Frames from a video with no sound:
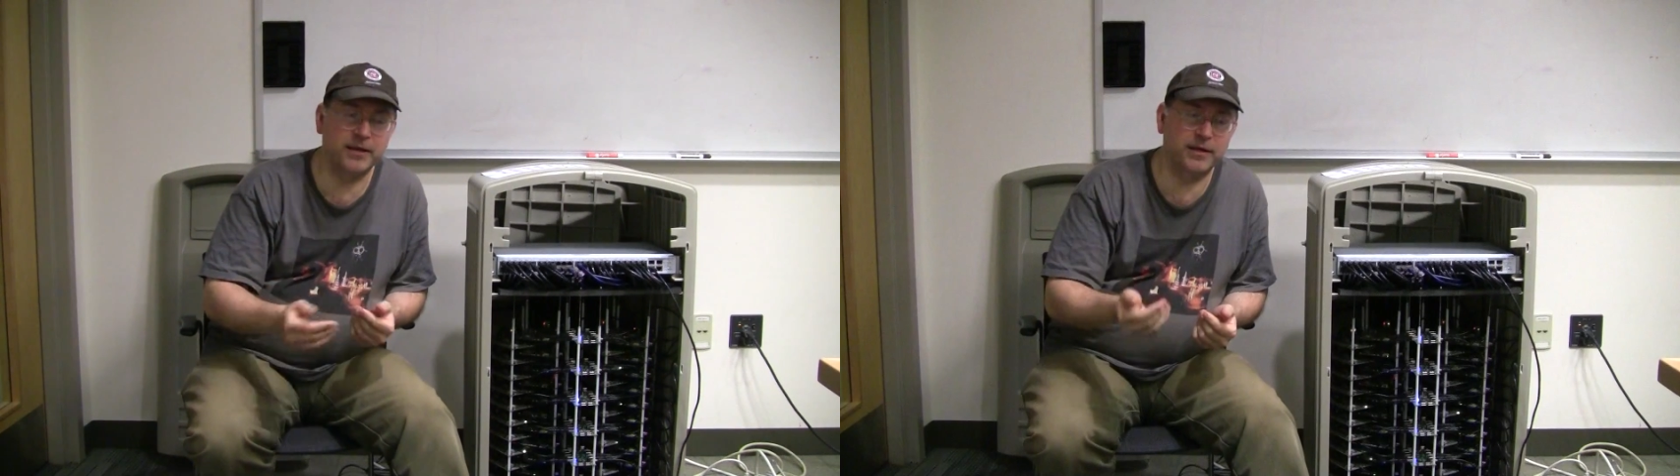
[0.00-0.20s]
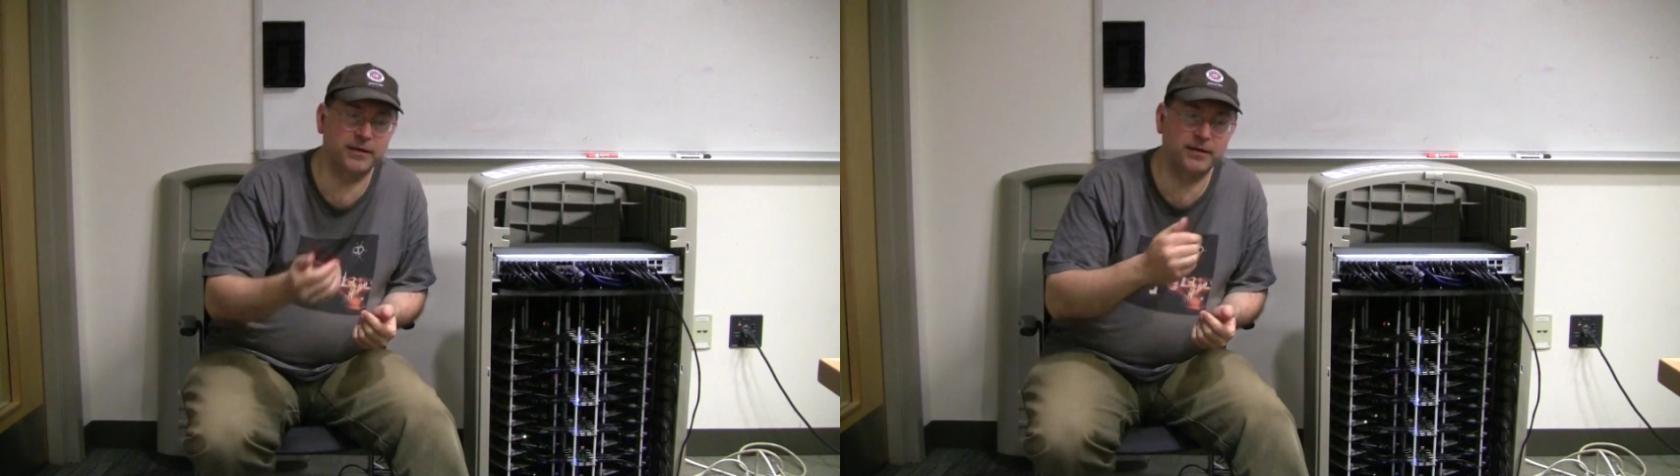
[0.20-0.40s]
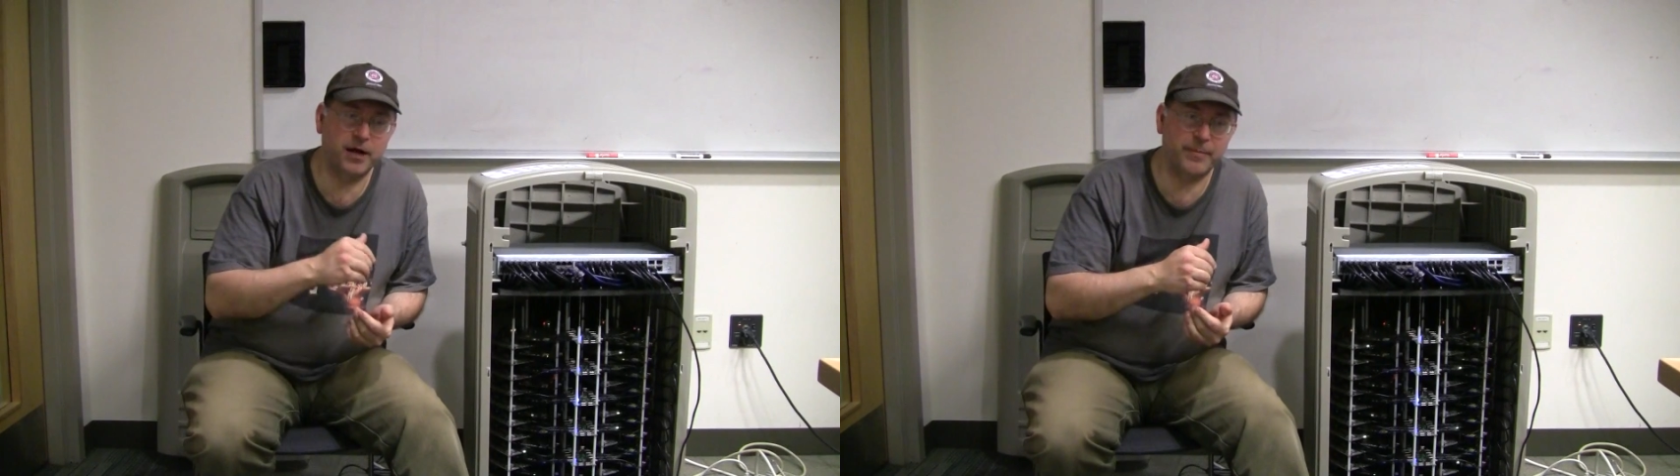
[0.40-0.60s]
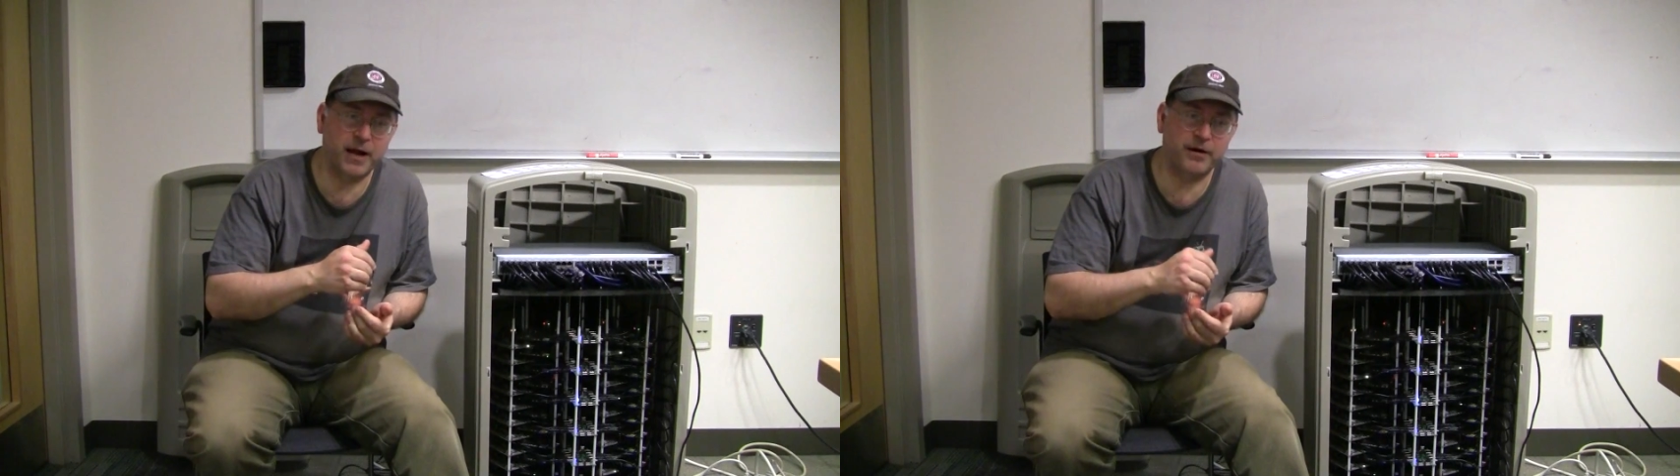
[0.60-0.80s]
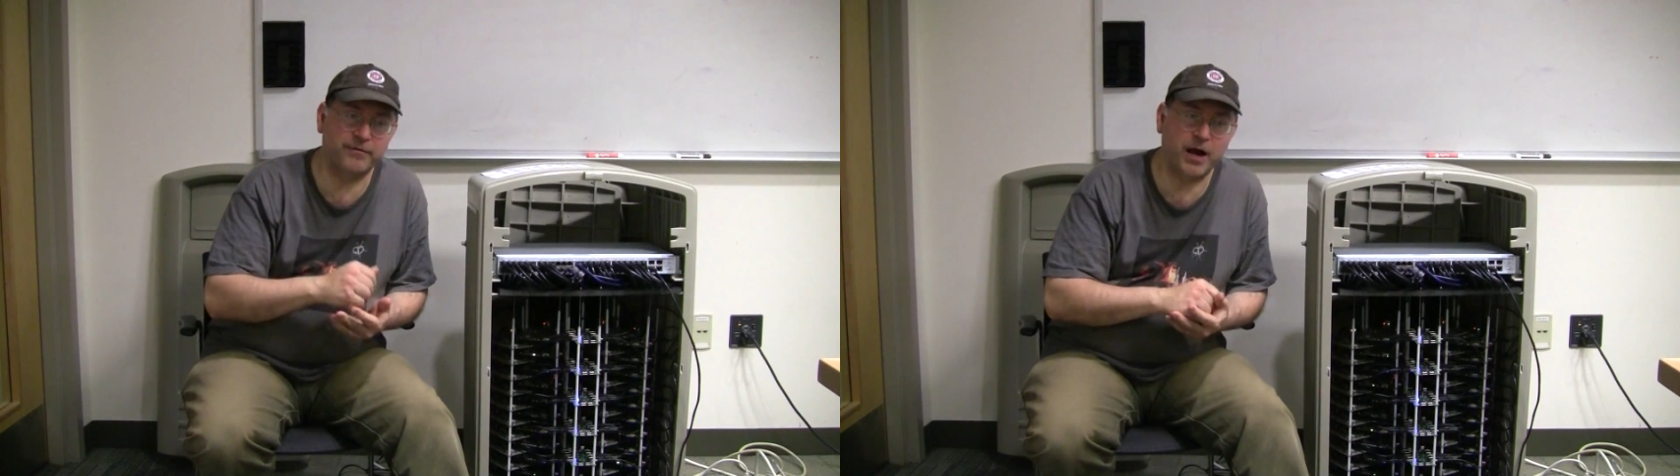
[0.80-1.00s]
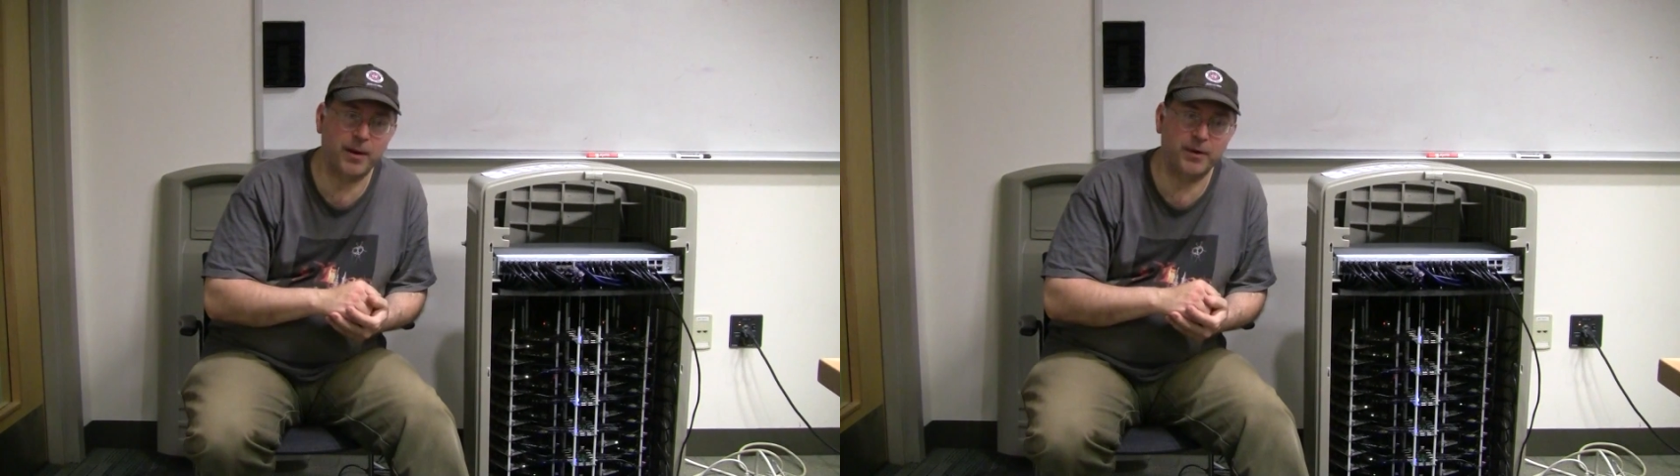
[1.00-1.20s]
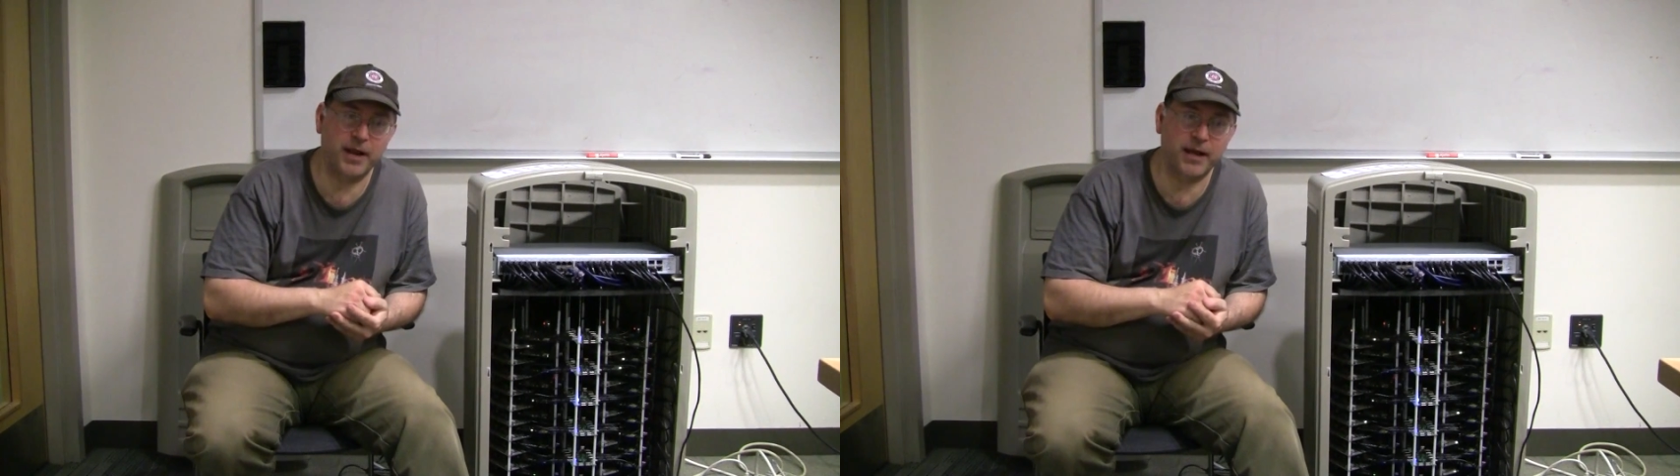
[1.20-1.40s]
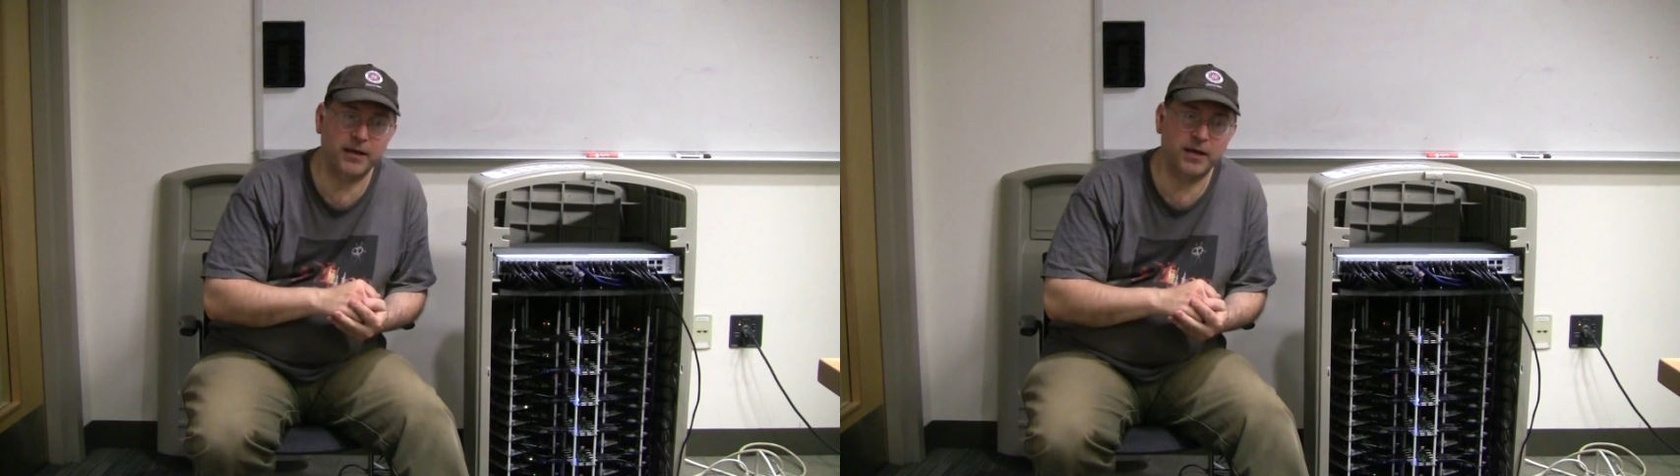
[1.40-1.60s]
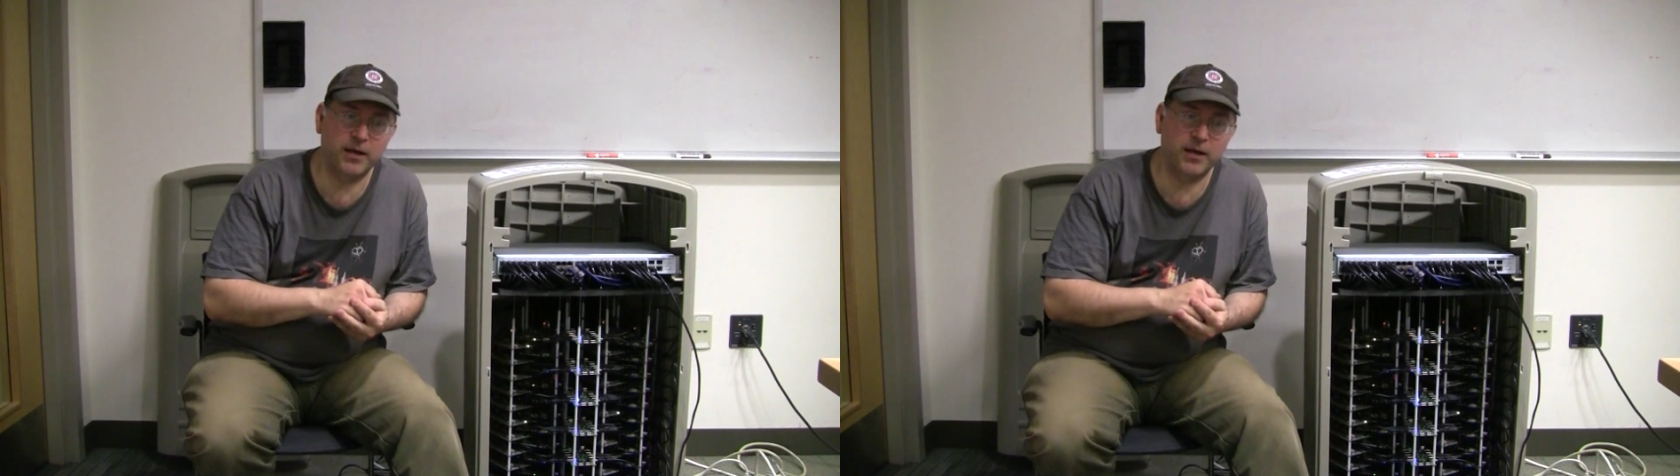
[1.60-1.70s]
then coming out of hibernate